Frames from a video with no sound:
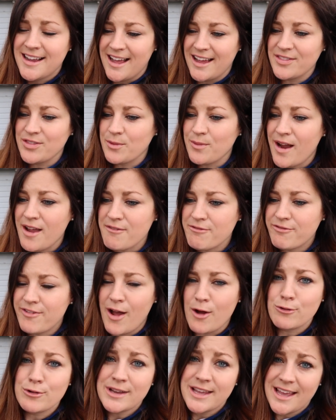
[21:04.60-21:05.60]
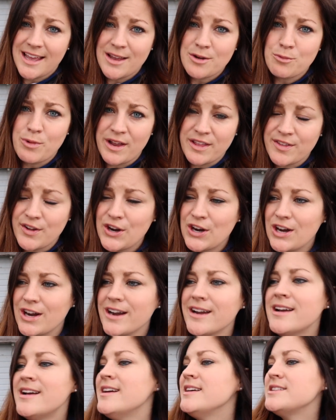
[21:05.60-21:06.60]
like the right fountain kit with
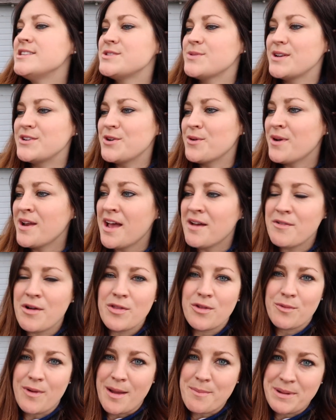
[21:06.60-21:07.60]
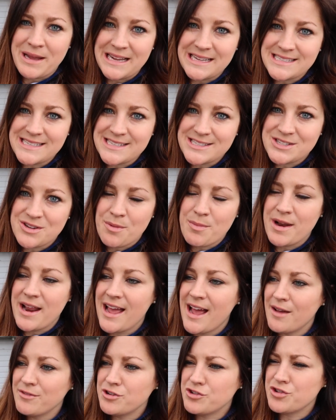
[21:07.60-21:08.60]
her, so I don't have all the right pieces, so I'm going
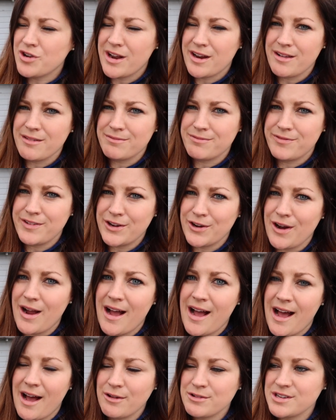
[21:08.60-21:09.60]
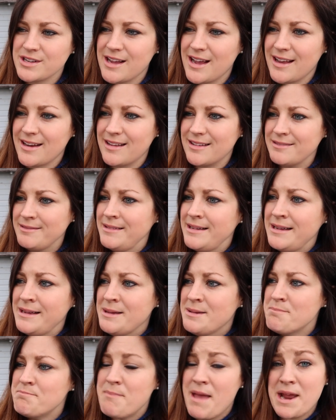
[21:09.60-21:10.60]
to have to try to figure out how to kind of
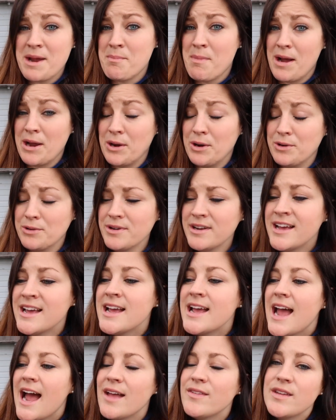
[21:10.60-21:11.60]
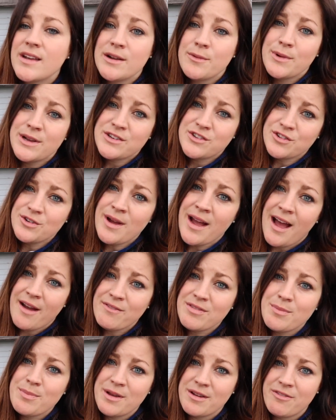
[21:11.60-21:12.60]
make my own. And then I, we do
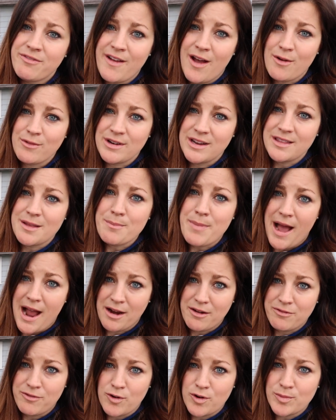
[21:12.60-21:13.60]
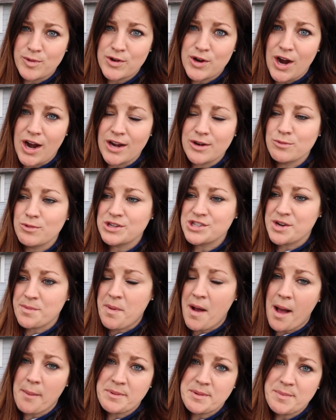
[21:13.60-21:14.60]
have the big fountain in the back formal garden, which I
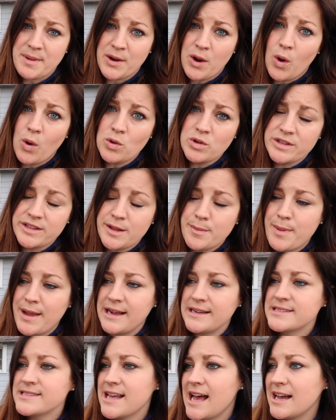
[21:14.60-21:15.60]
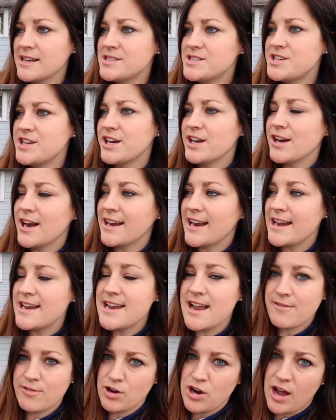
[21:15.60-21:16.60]
popped a big hole in the base last year and I
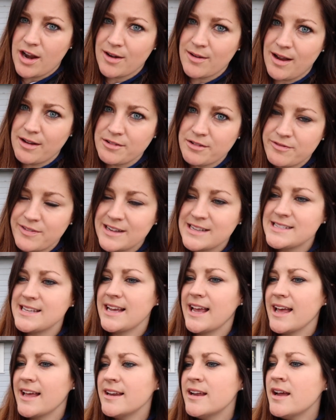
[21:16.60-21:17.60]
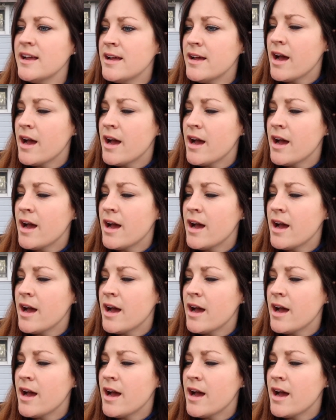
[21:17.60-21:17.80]
never got around to fixing it.